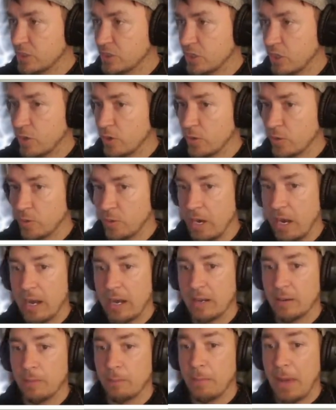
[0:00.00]
So
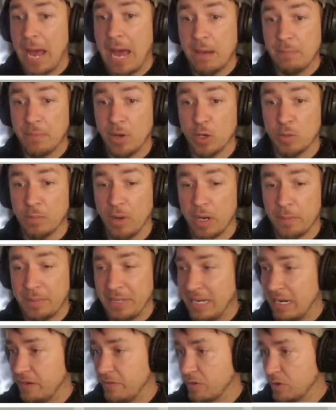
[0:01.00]
ammo
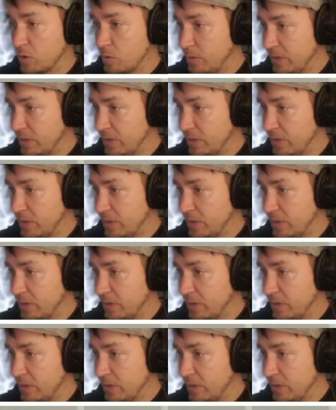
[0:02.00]
might be out of